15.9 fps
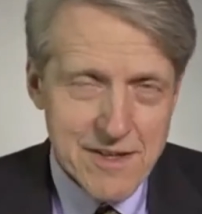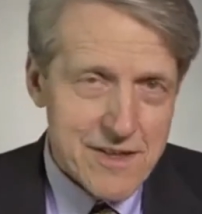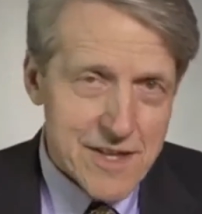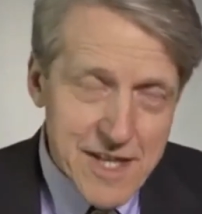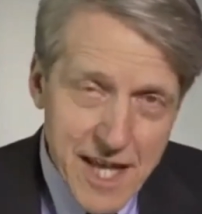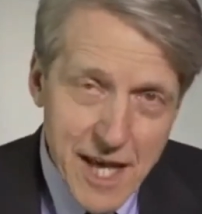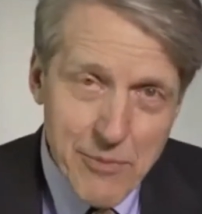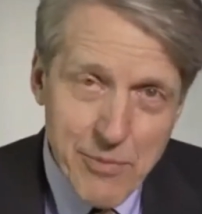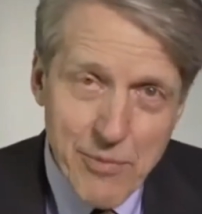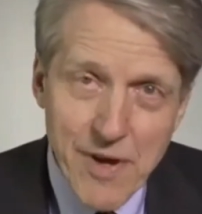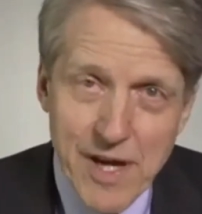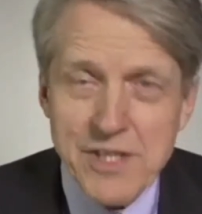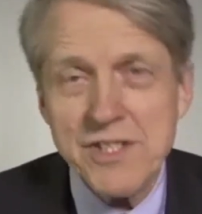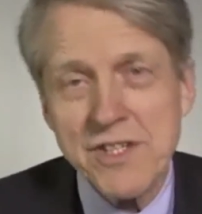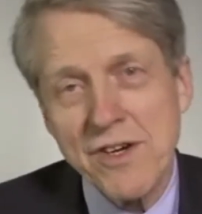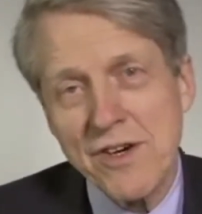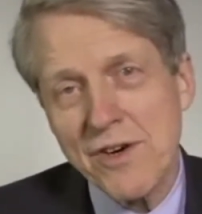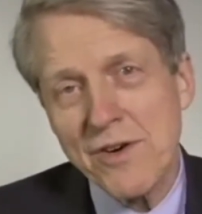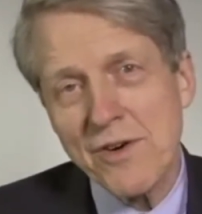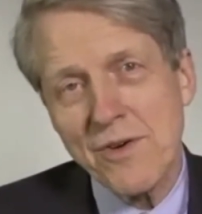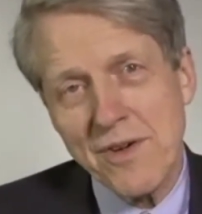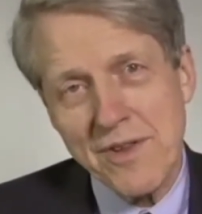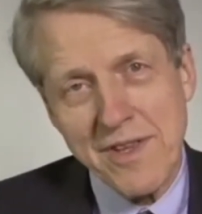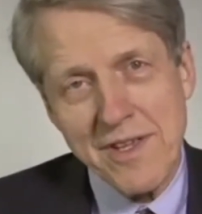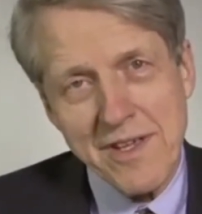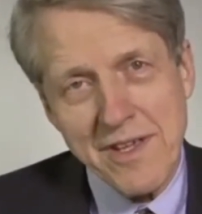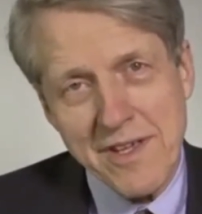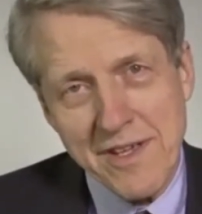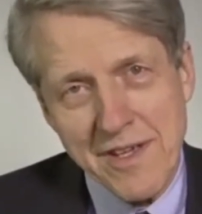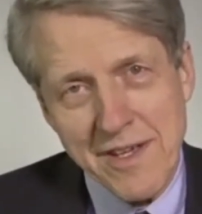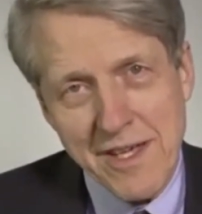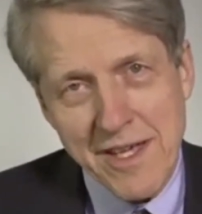the CAPE ratio,
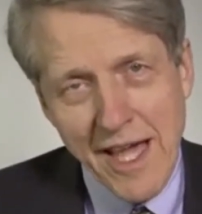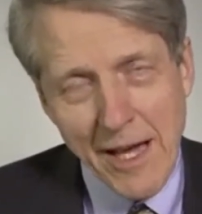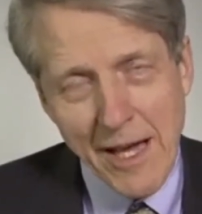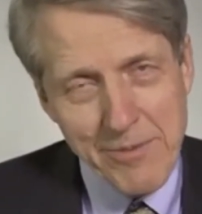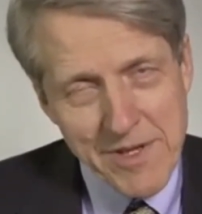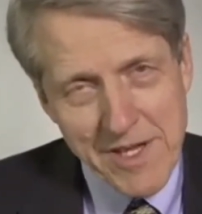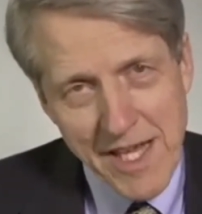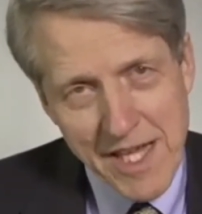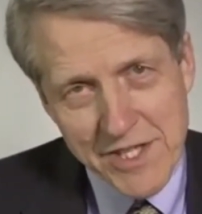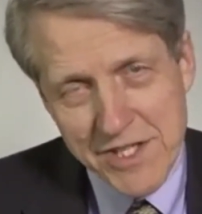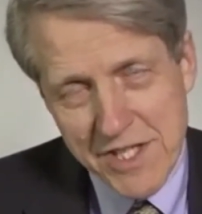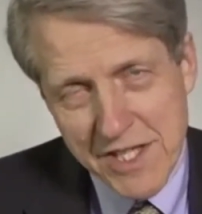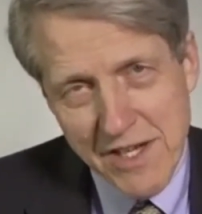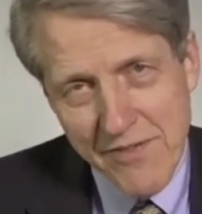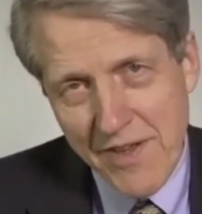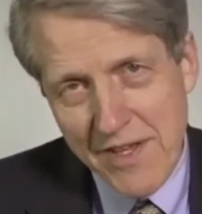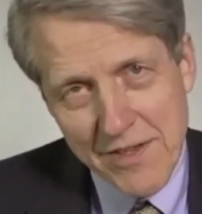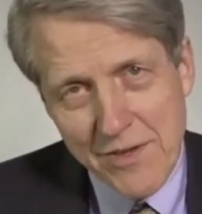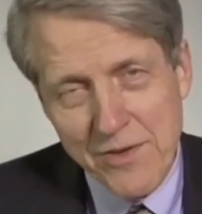the application of it